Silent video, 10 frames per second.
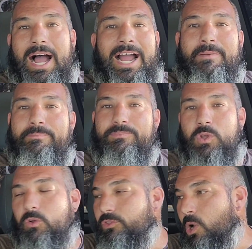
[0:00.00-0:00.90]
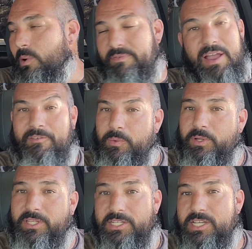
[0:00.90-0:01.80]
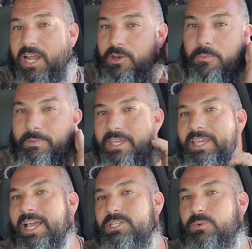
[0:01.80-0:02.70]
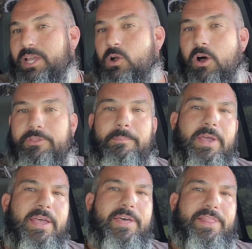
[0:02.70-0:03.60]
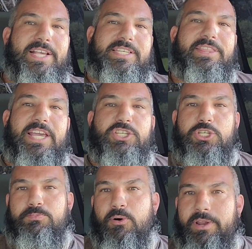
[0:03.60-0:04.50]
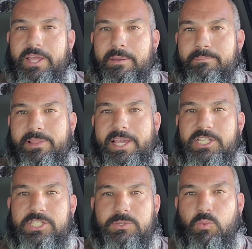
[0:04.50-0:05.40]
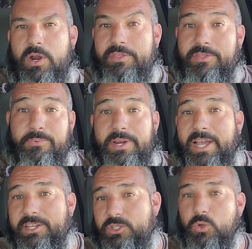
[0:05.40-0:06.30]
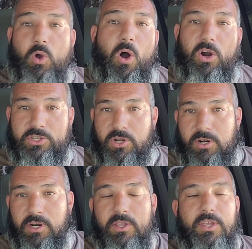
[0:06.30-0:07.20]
I don't know if everyone does it. I know BES, when I called them, they said they just put it in place where the 392 cars are,